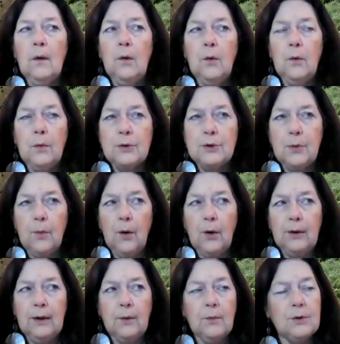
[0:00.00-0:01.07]
who was
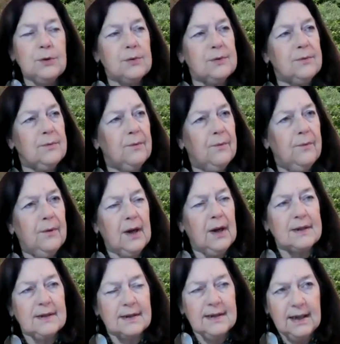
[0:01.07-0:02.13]
working, which was
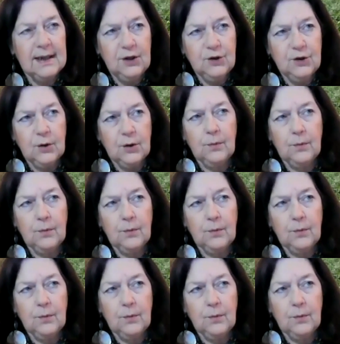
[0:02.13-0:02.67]
as a teacher,